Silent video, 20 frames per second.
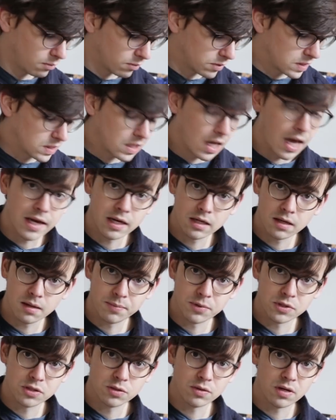we're sliding
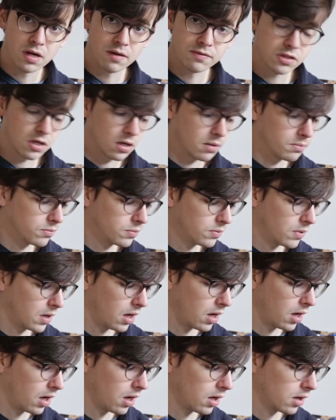up into an F sharp
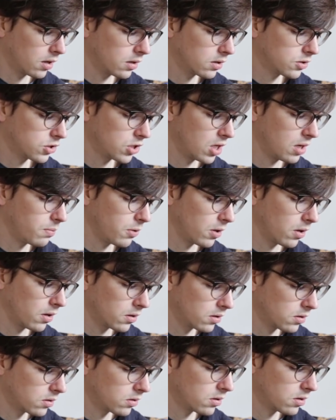shape
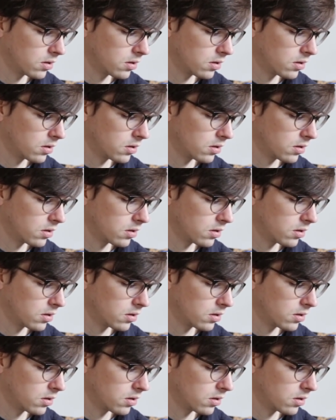here.